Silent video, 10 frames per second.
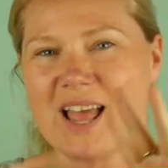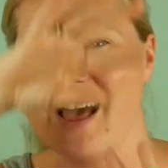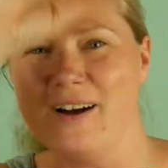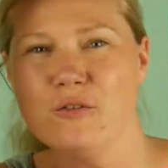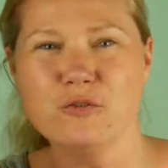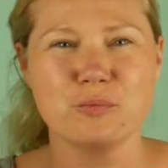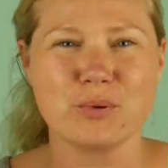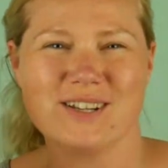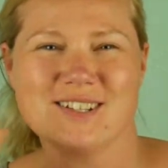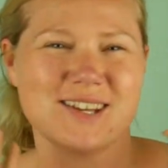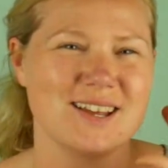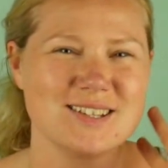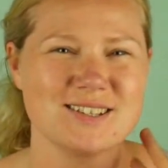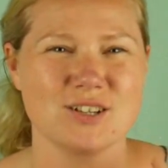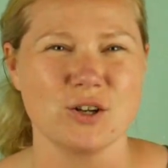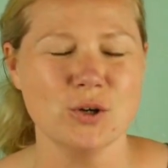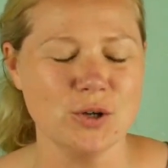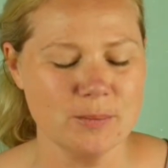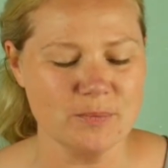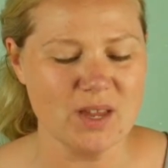elf princess look.